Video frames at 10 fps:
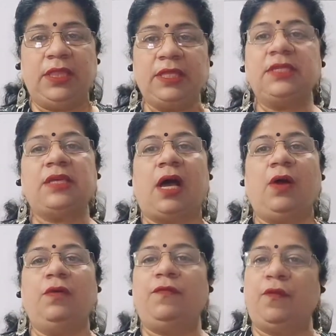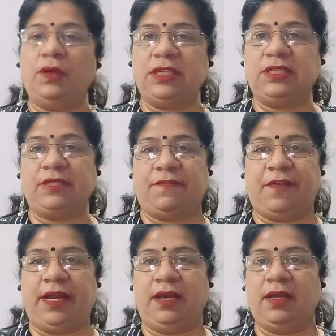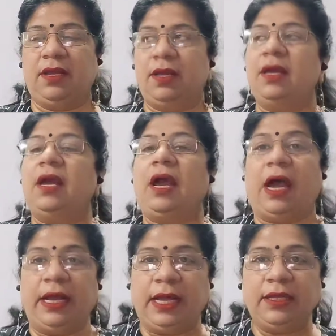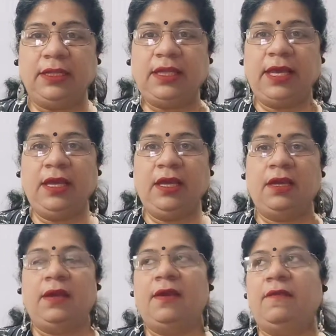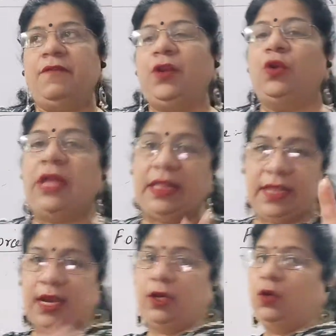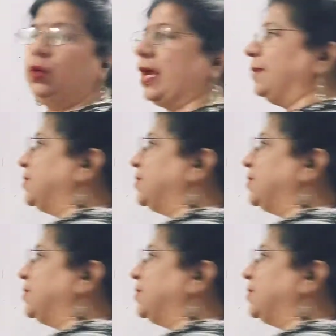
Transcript: This is how force is defined. Another thing, we know that there are two types